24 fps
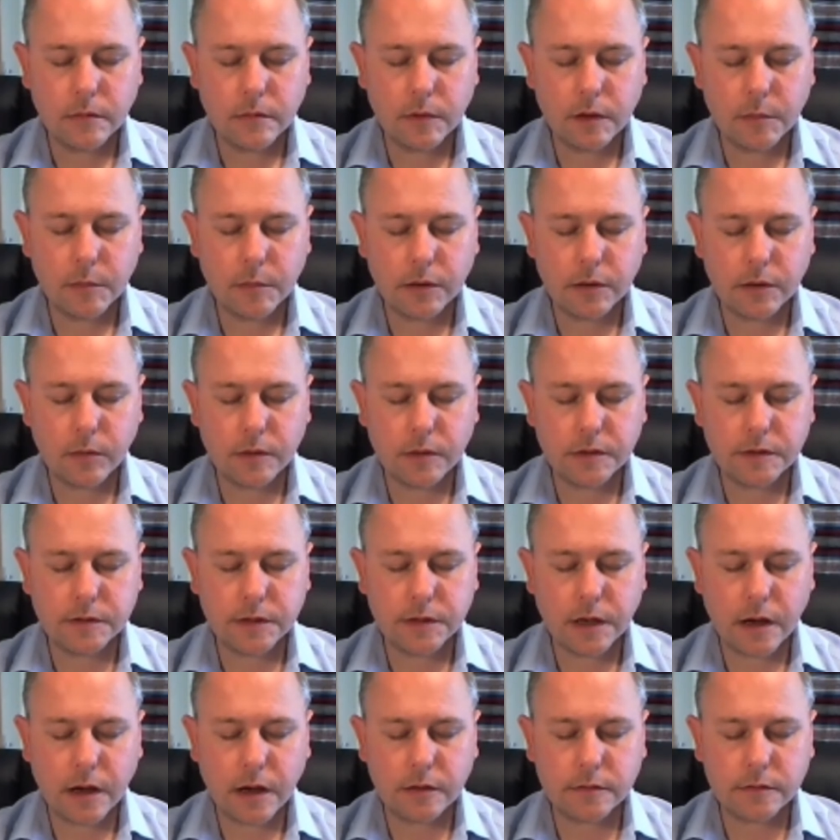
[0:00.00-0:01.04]
No matter what
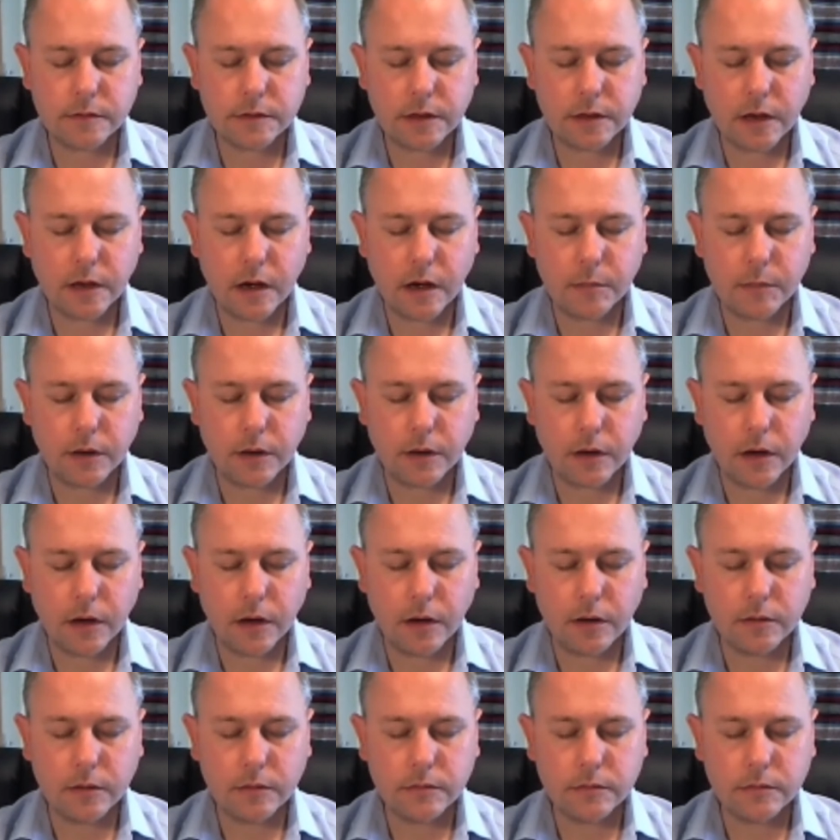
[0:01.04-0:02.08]
sounds come and
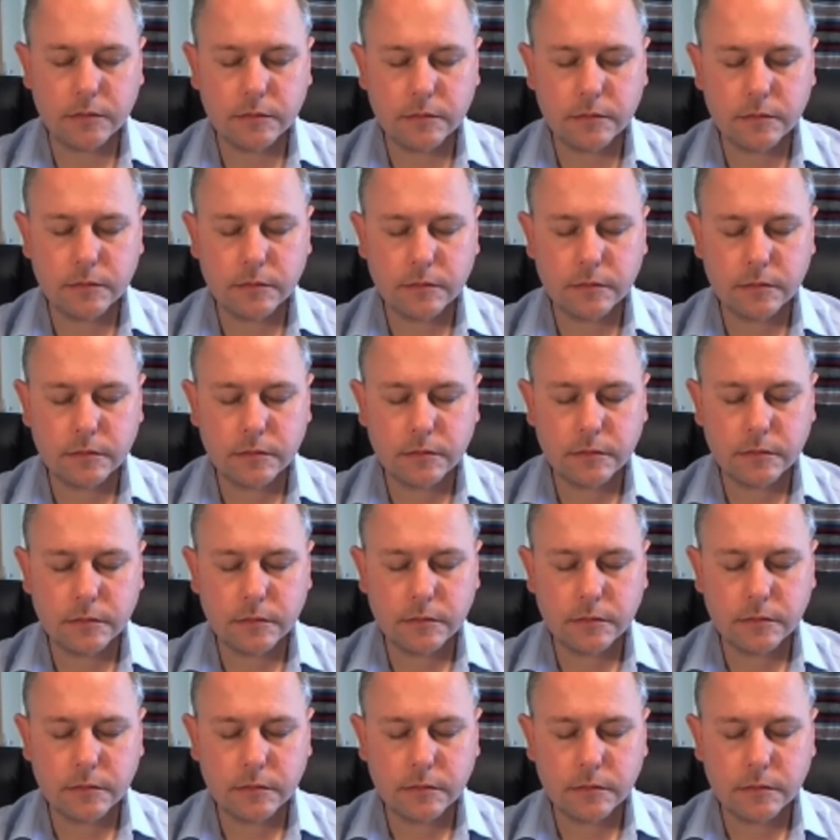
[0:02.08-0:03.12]
go,
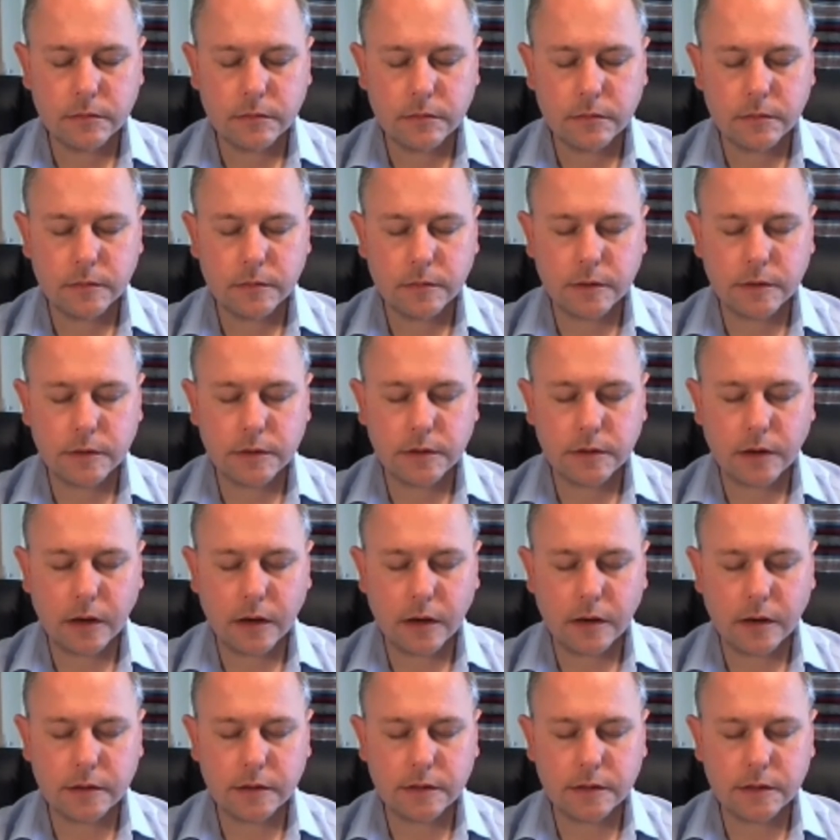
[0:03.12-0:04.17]
the
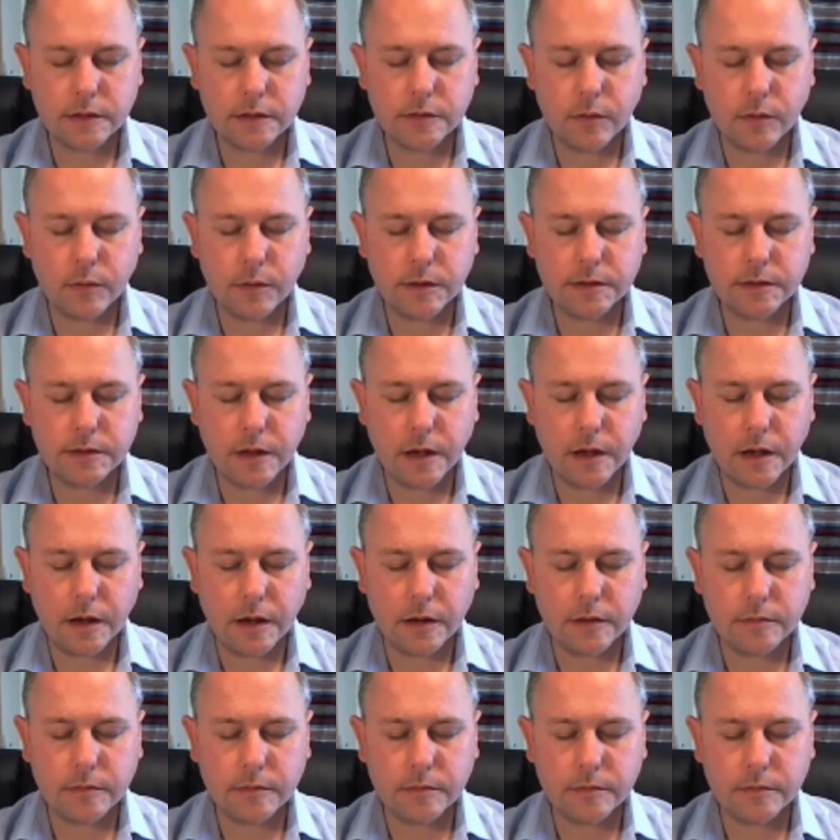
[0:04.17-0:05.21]
silence is always
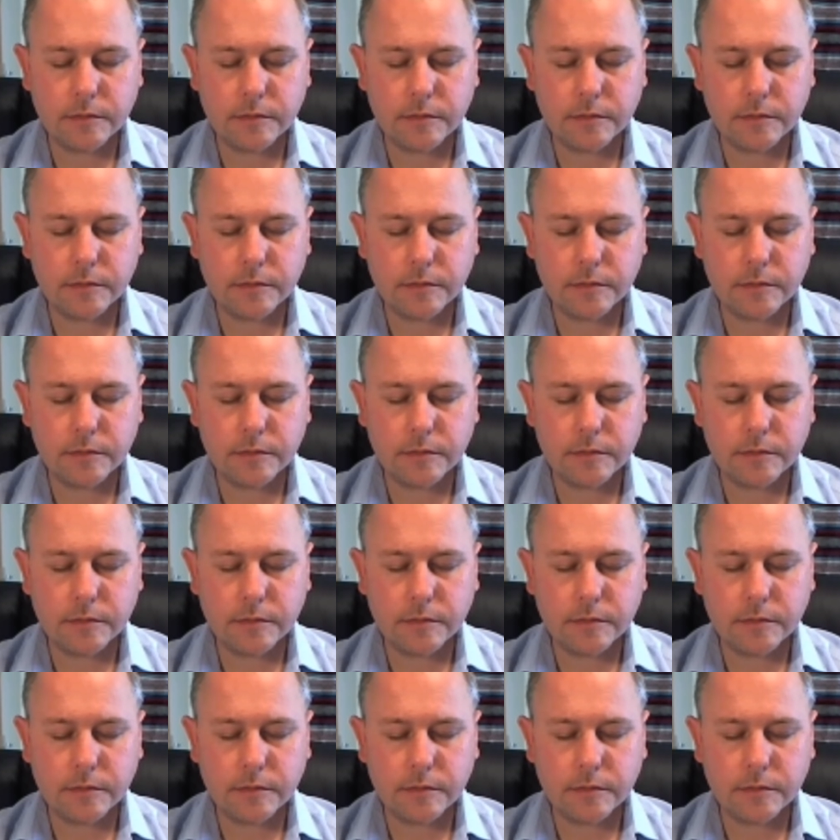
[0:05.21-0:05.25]
there.